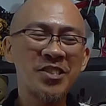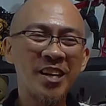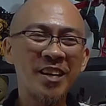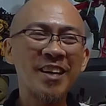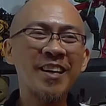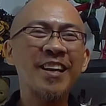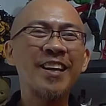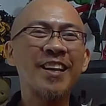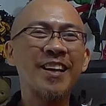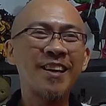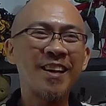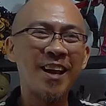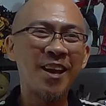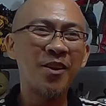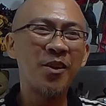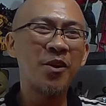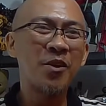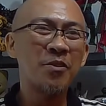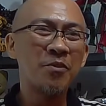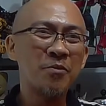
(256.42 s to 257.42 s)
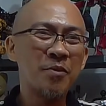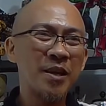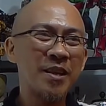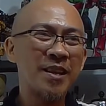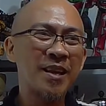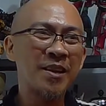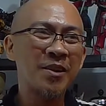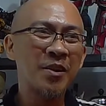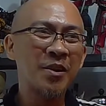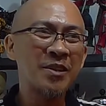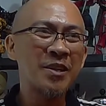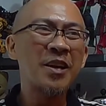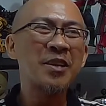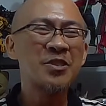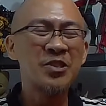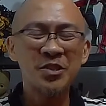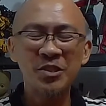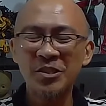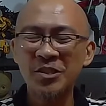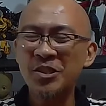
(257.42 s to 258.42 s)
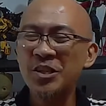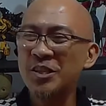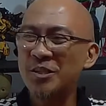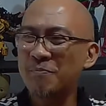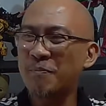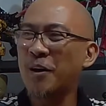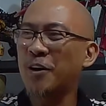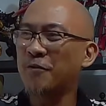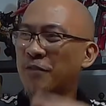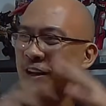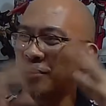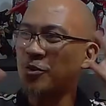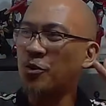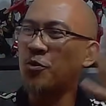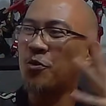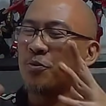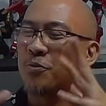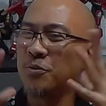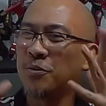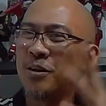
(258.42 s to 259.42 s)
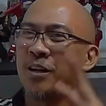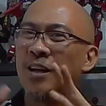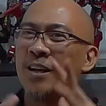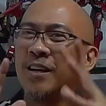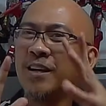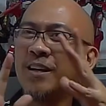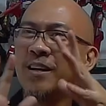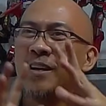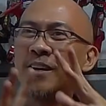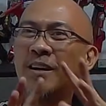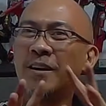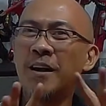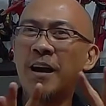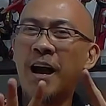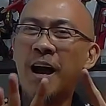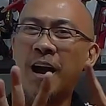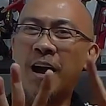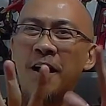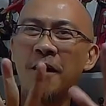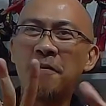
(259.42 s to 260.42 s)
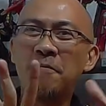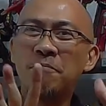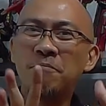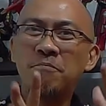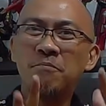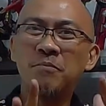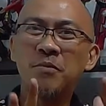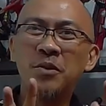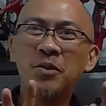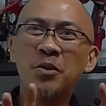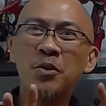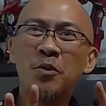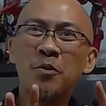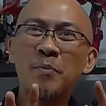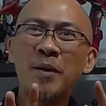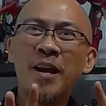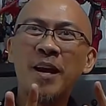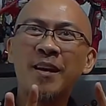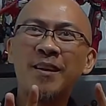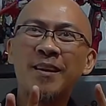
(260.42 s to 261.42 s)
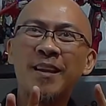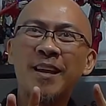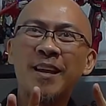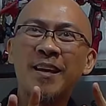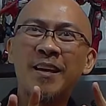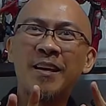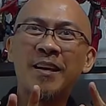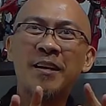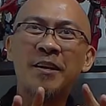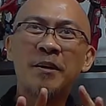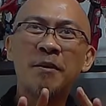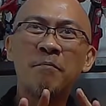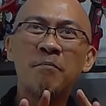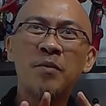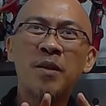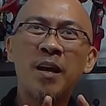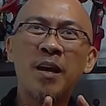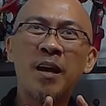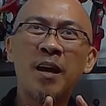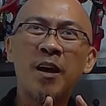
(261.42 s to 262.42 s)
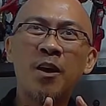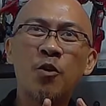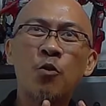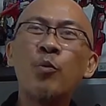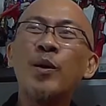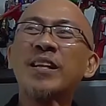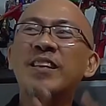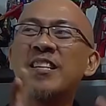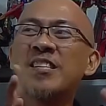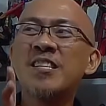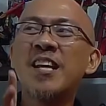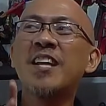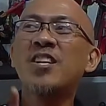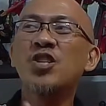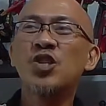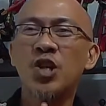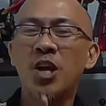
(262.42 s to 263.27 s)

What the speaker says: Hill along with she's part of that whole parang the quintessential